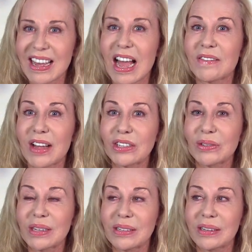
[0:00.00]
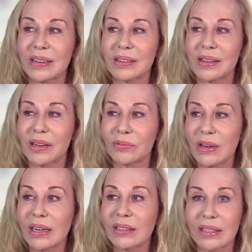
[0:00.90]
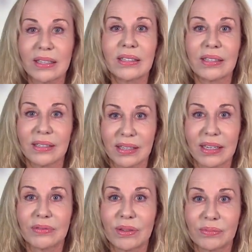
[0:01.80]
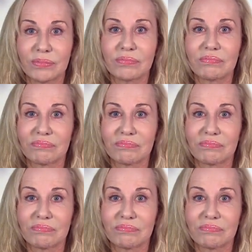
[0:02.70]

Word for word: I've actually unwittingly given